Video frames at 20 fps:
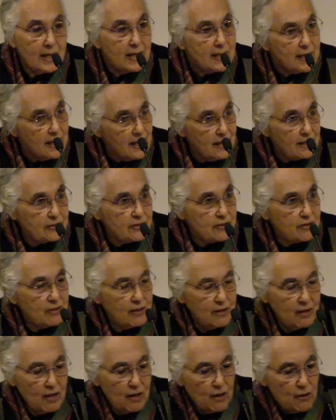
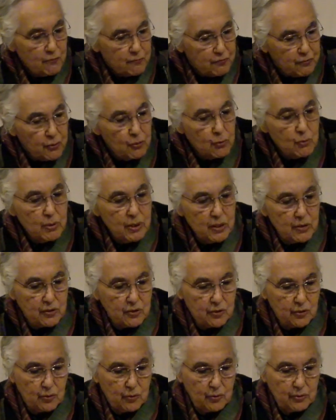Yet, few
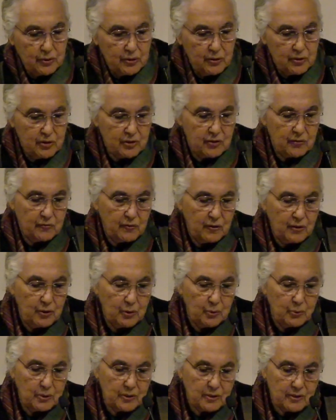historians of
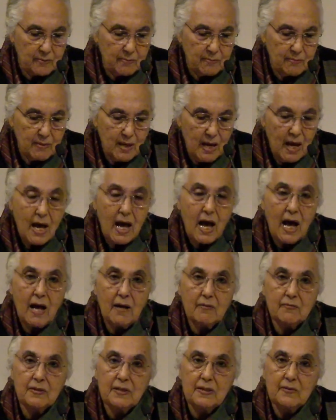Hinduism
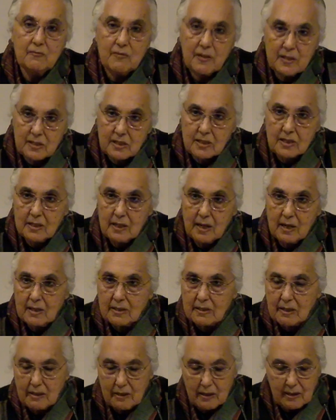have
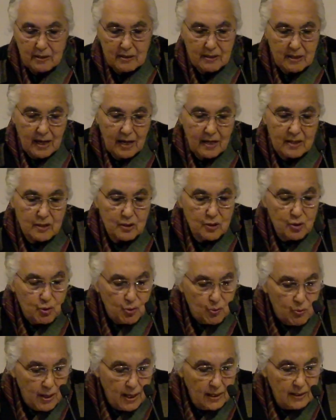investigated it as a
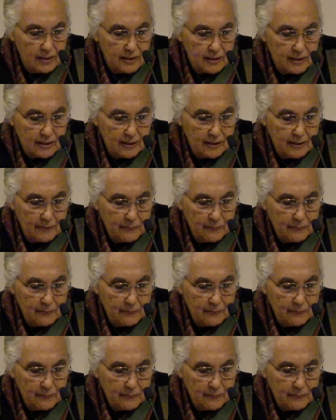duality.